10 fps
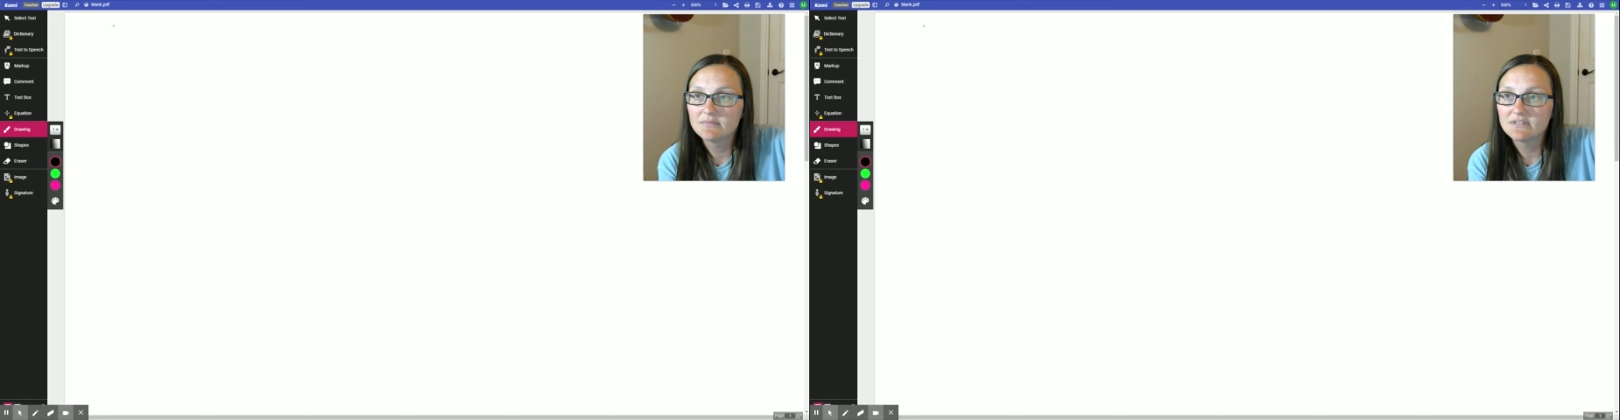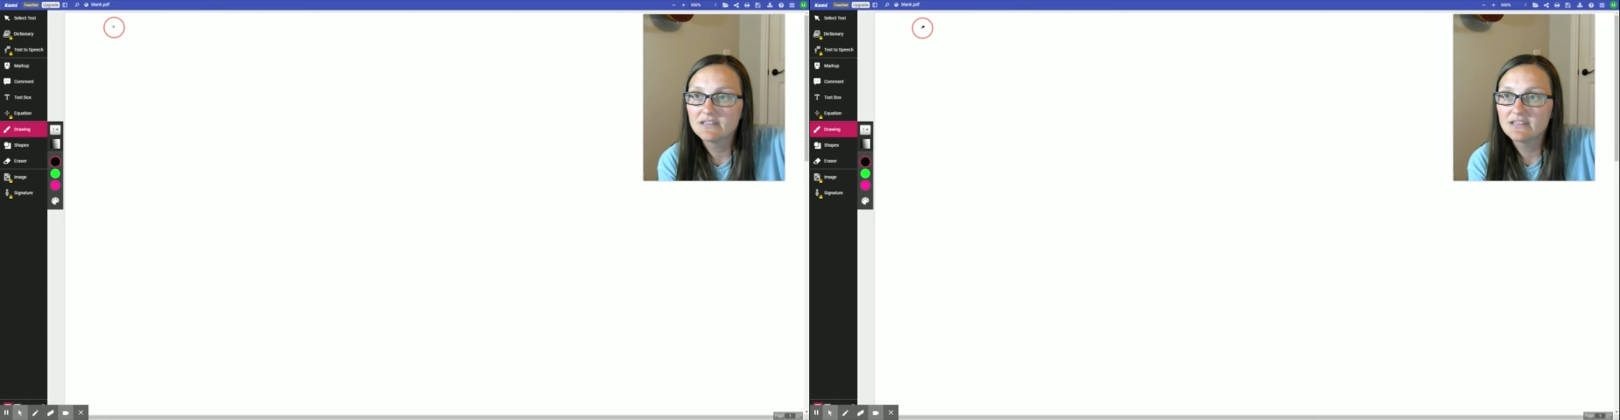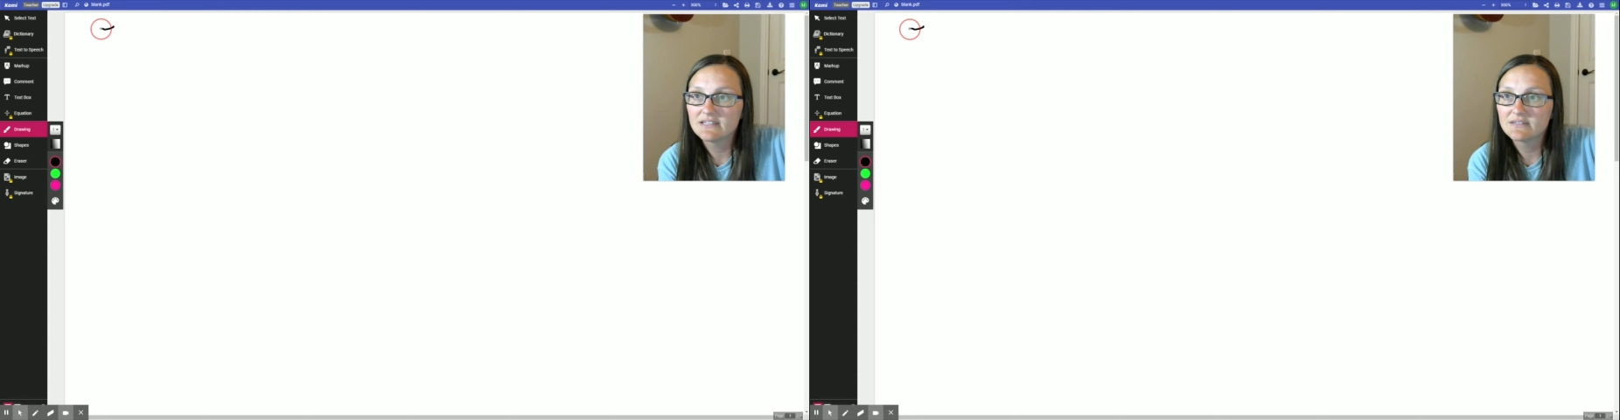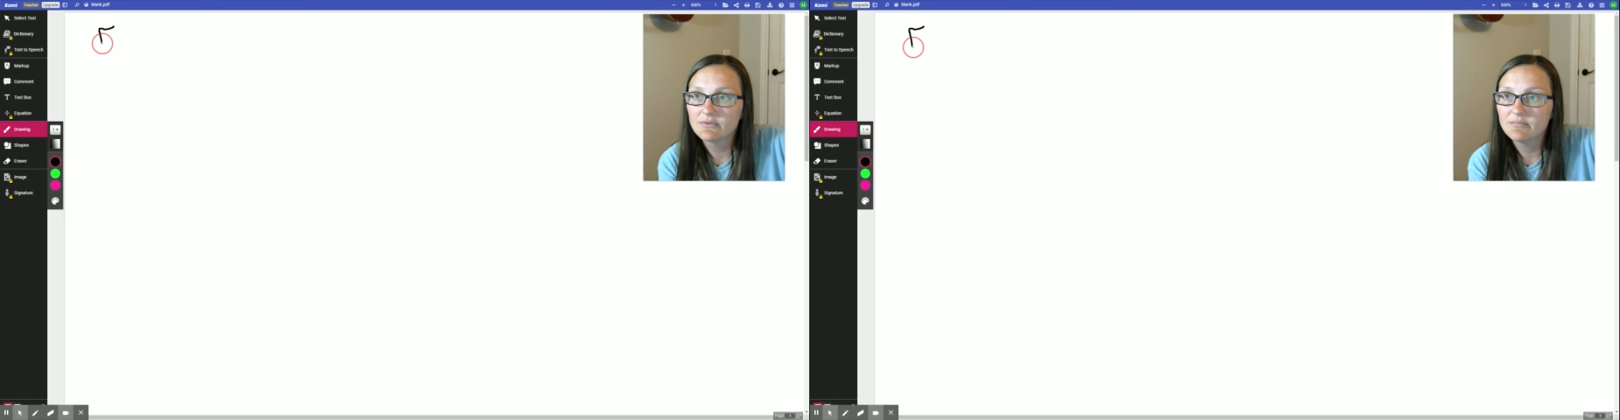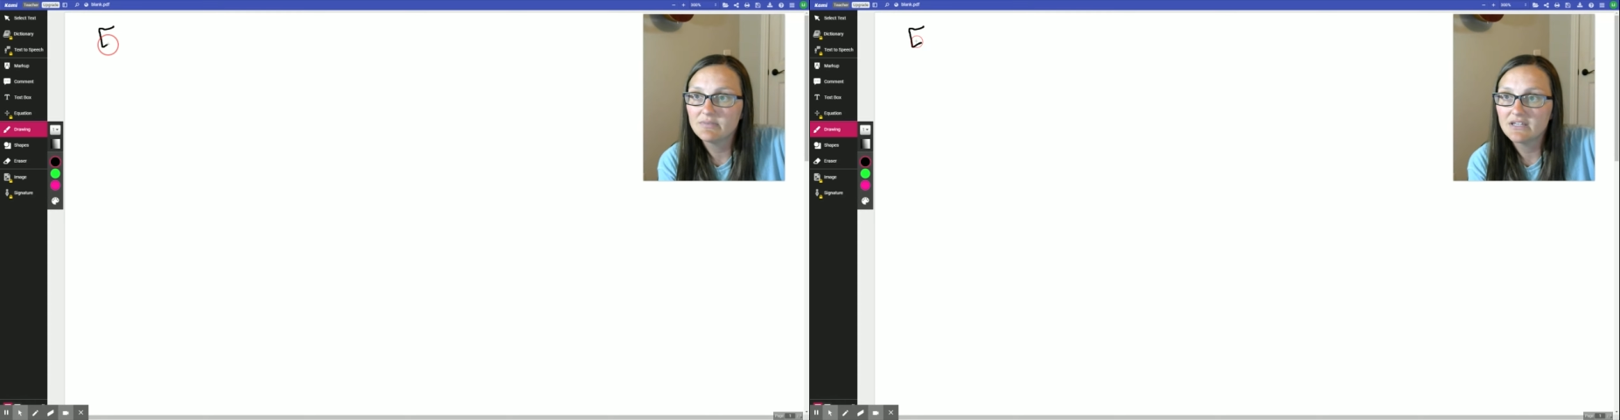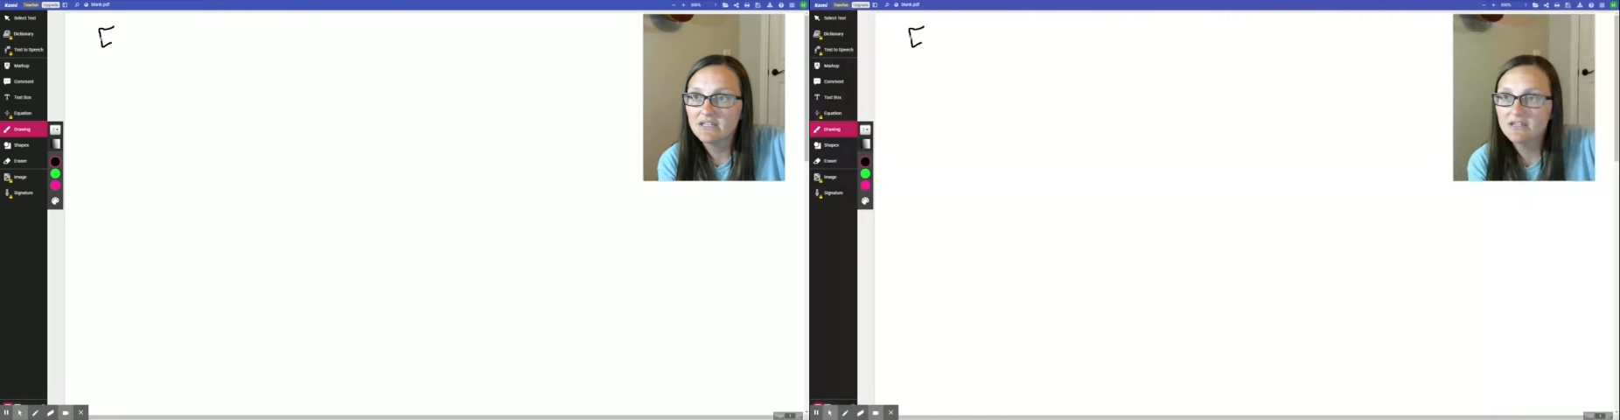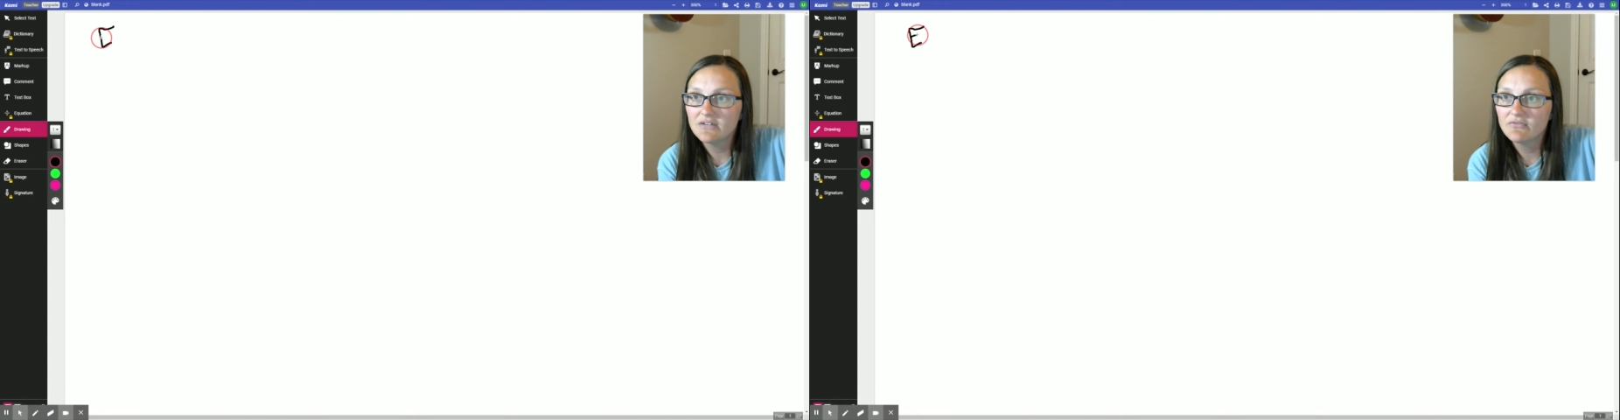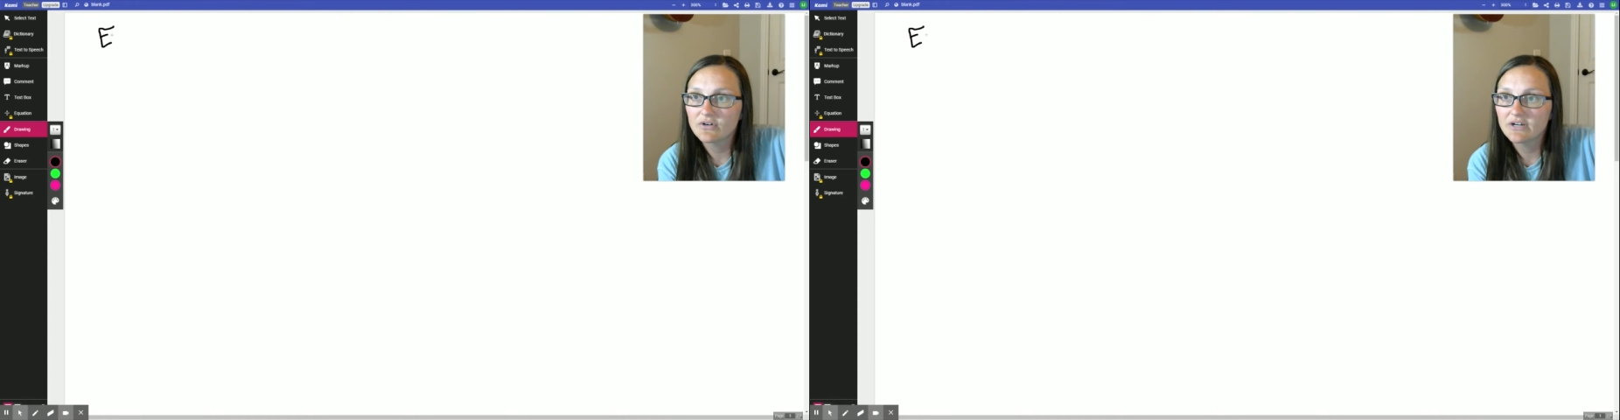So this will be
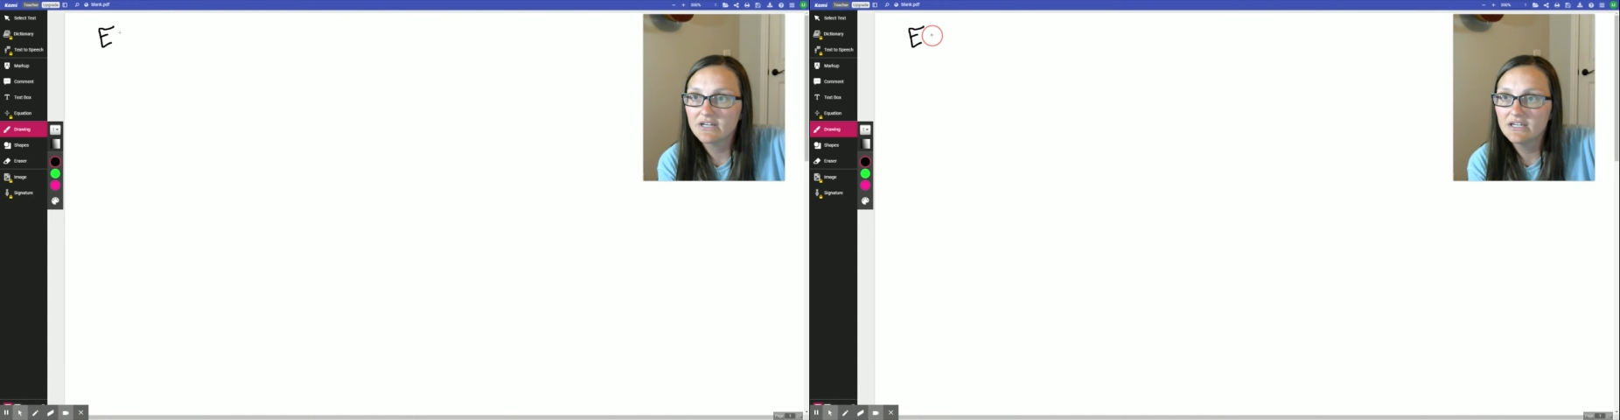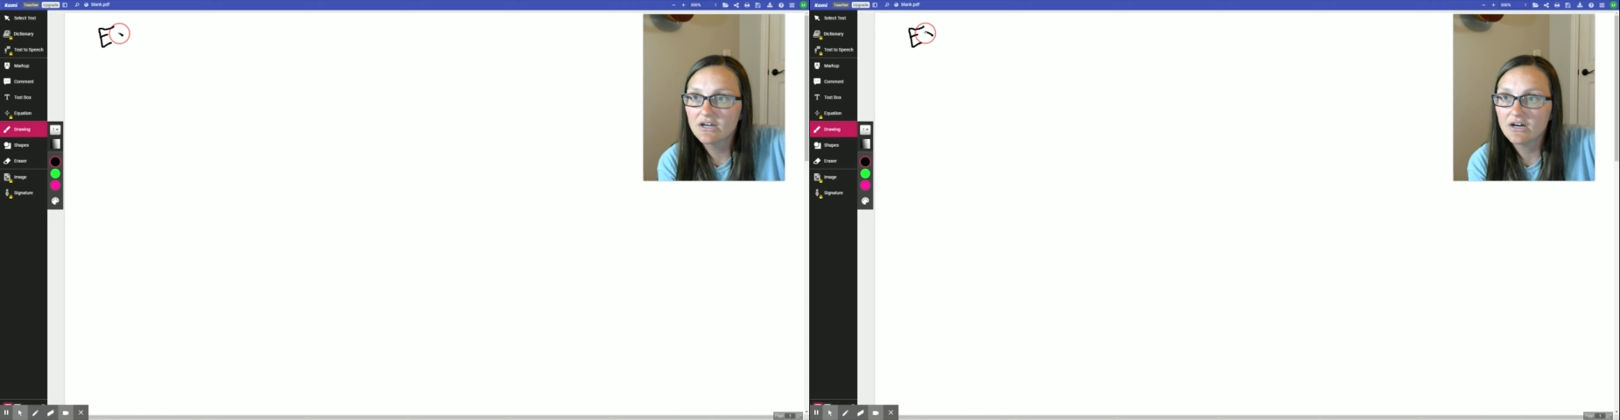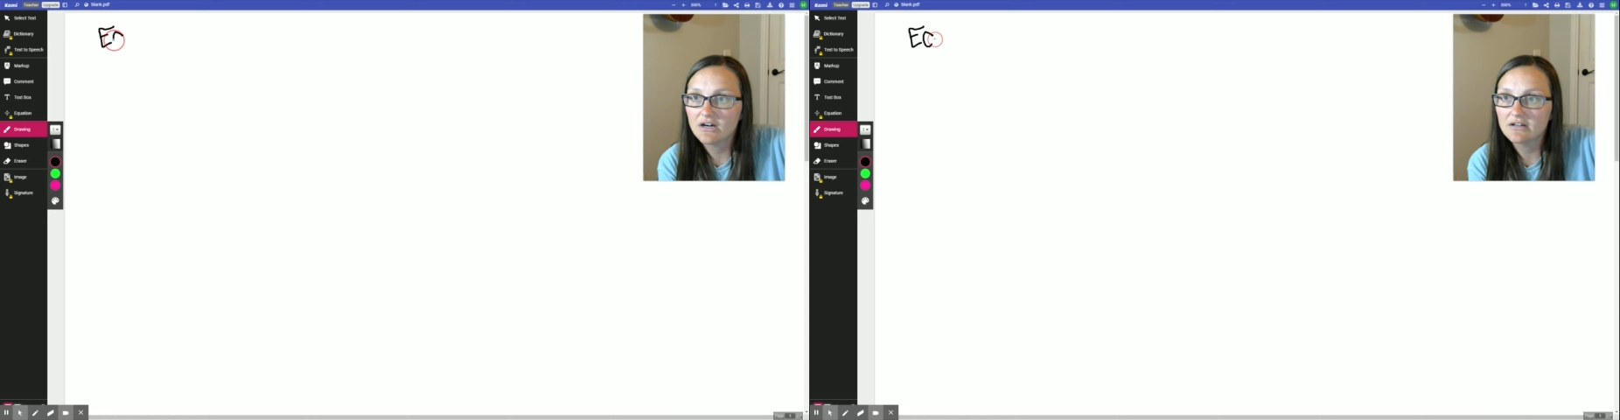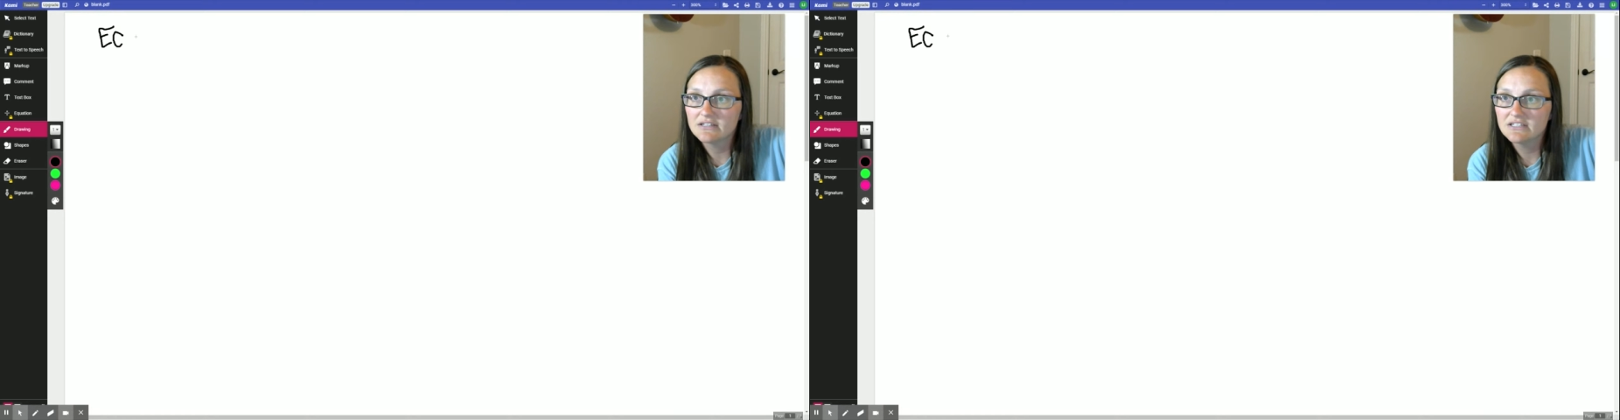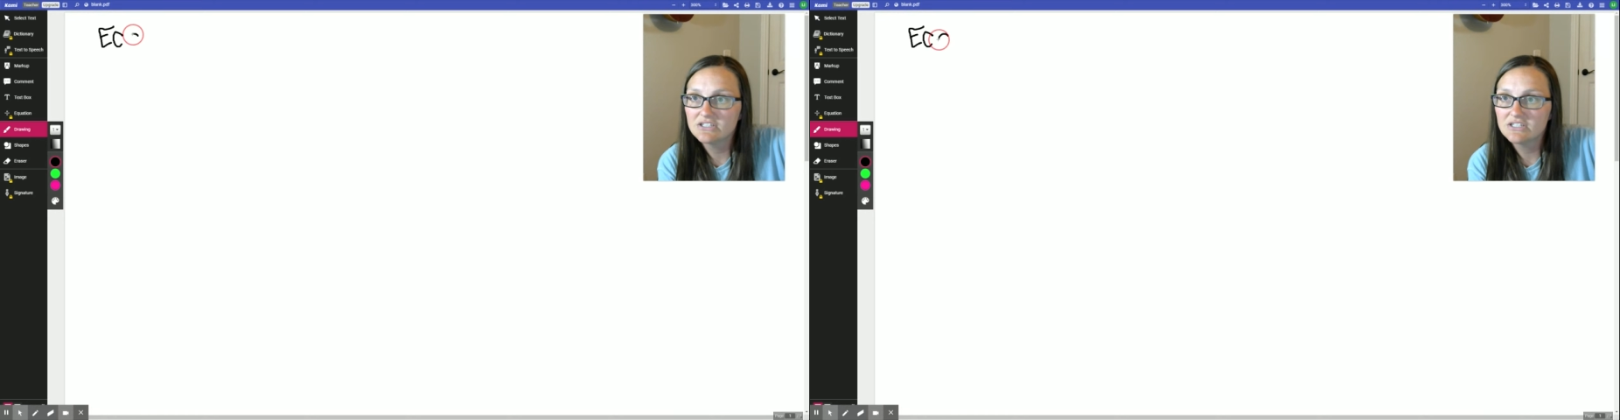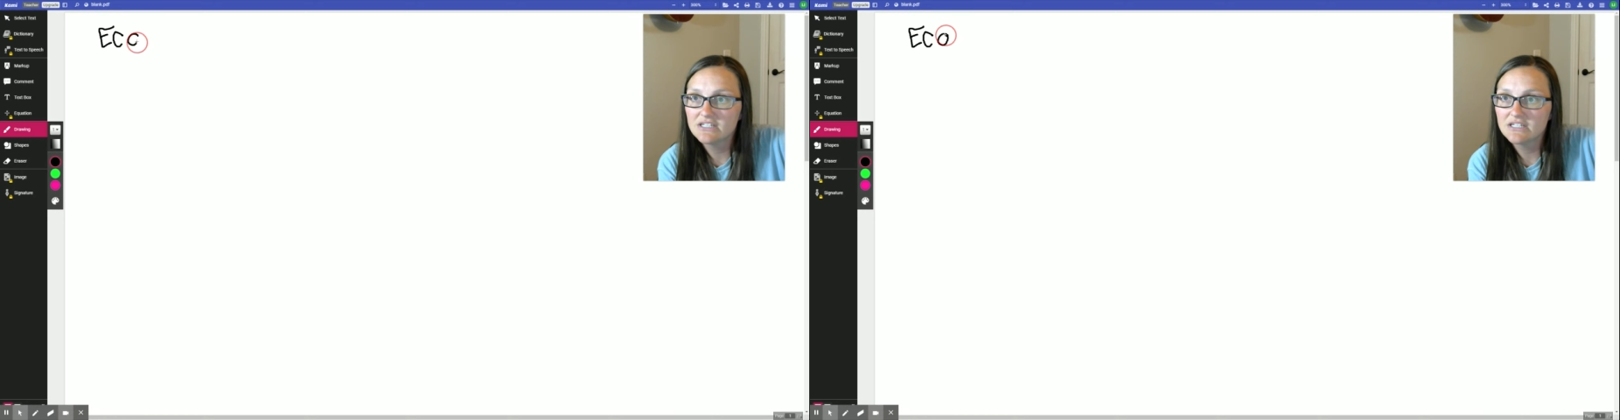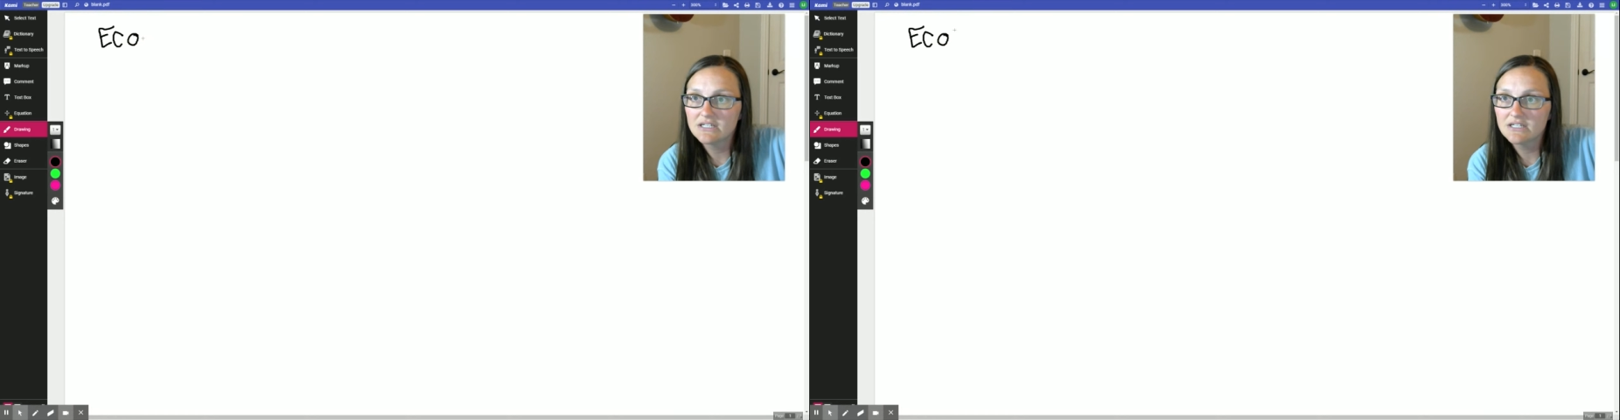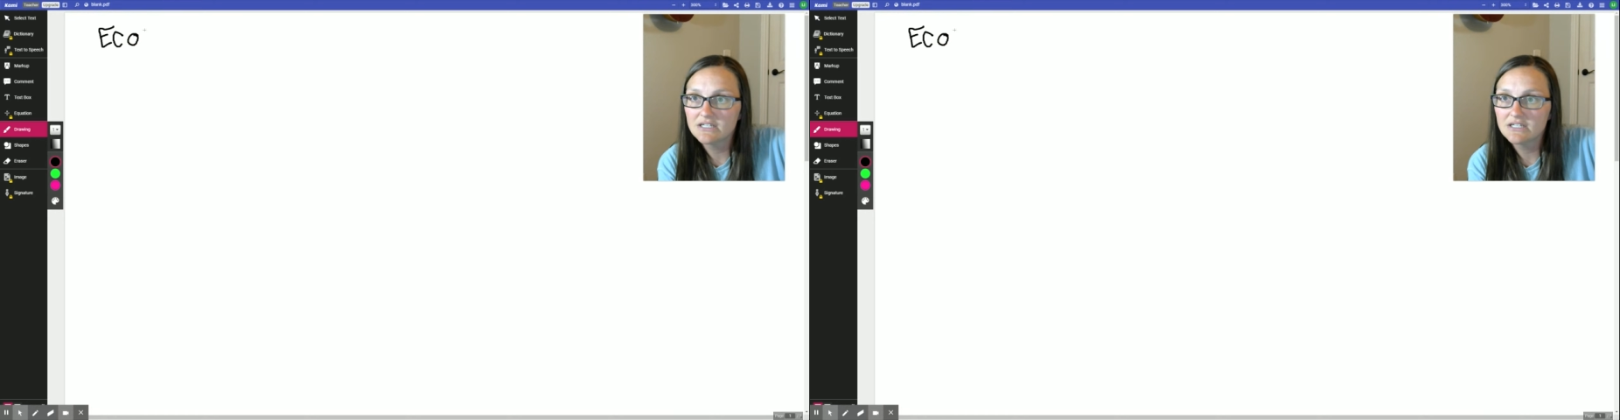for ecology